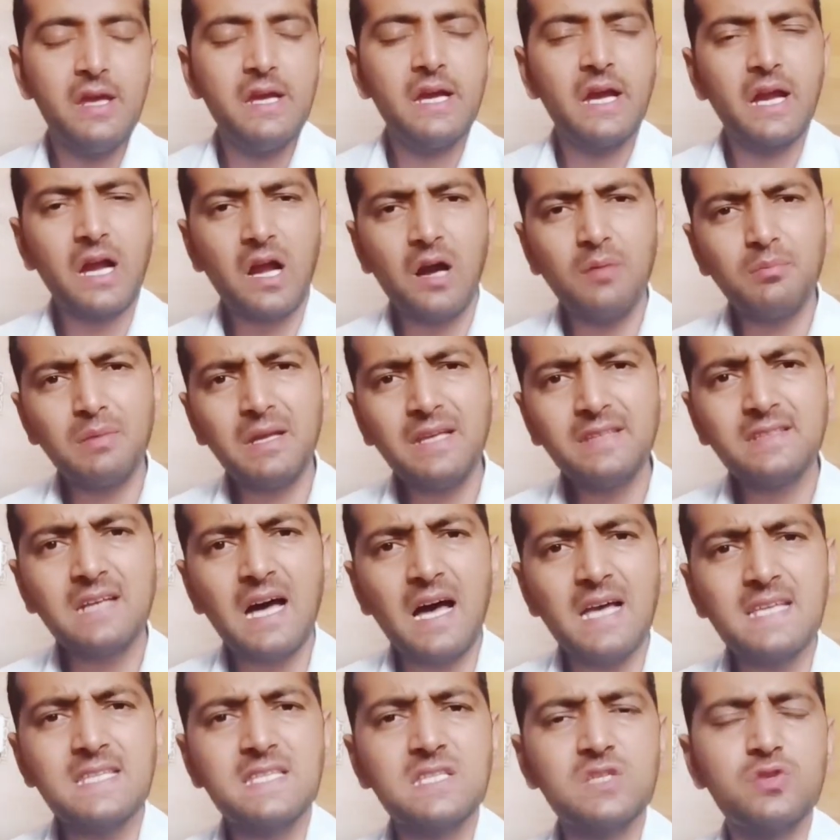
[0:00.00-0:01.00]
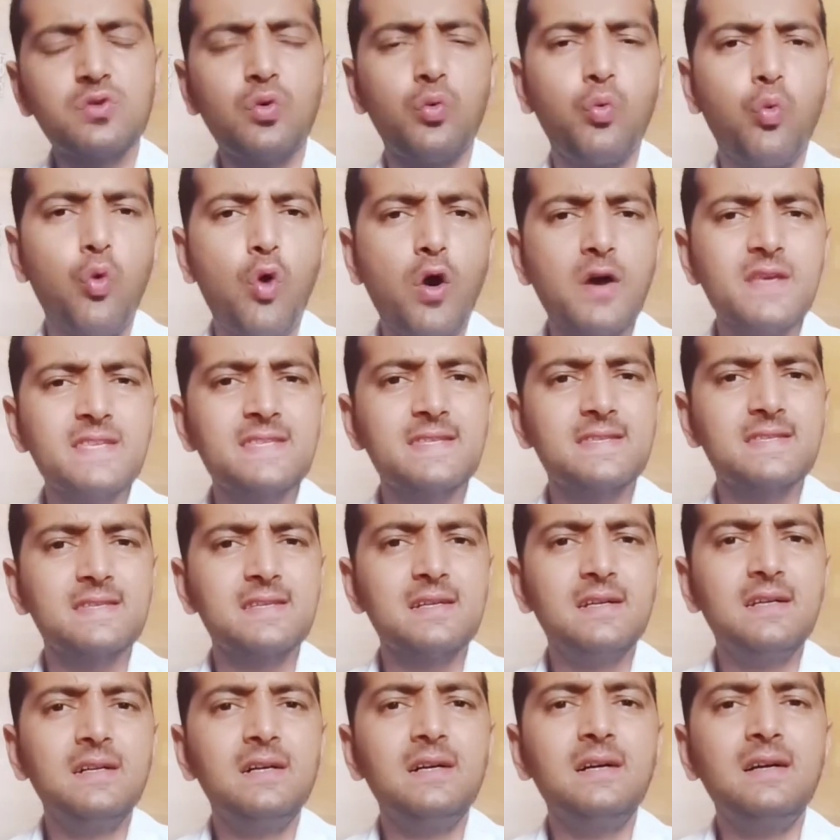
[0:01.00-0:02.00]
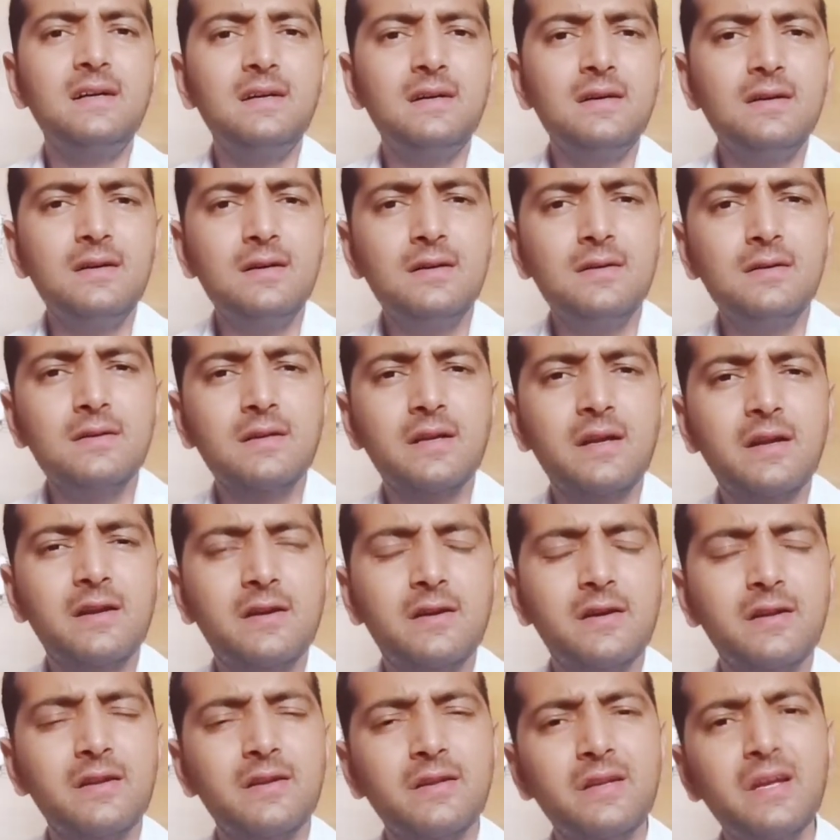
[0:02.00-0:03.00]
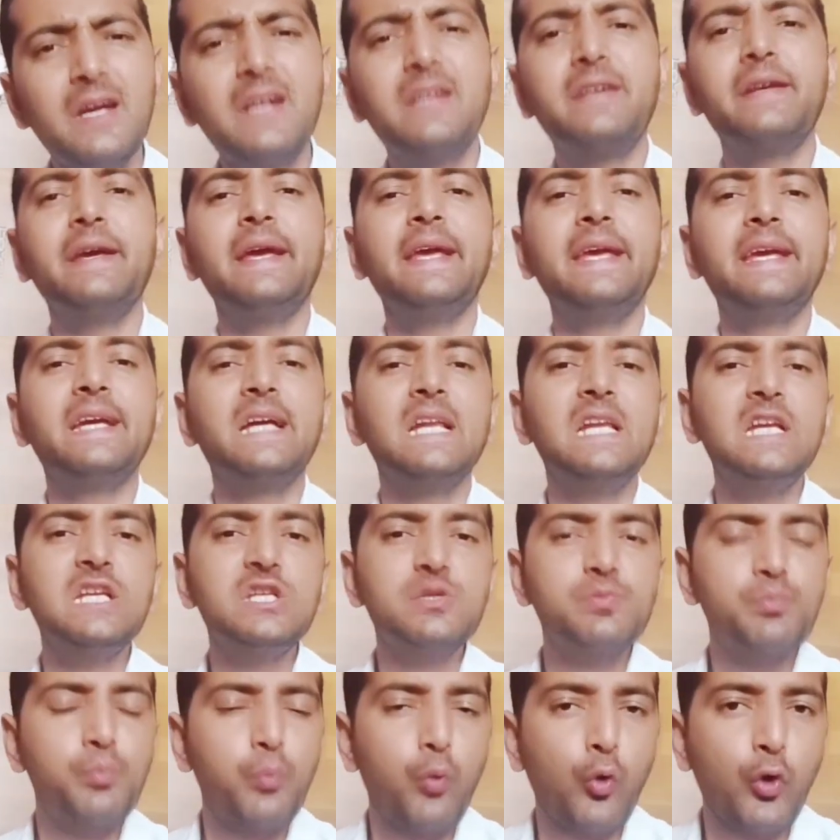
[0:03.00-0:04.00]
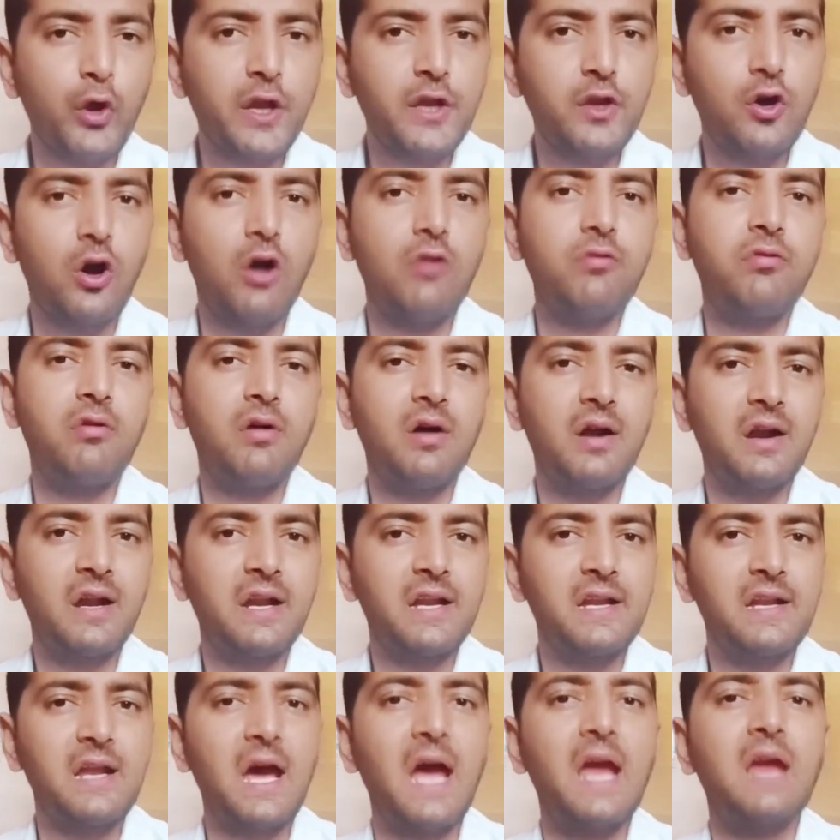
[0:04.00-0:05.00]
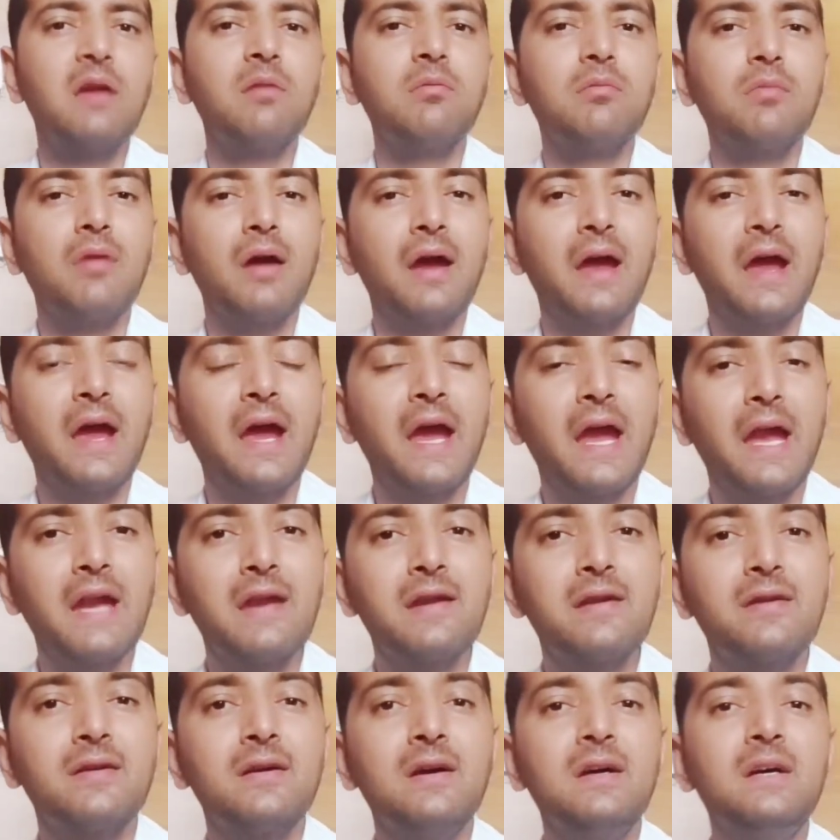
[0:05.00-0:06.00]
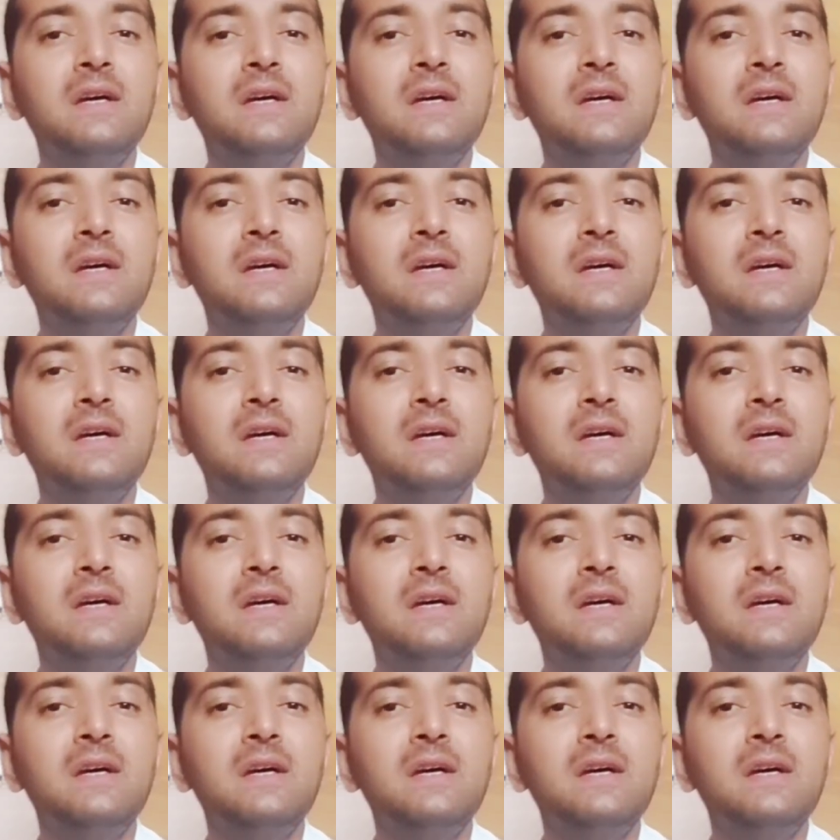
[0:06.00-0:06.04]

Kamla Dass was a great English poet of her time and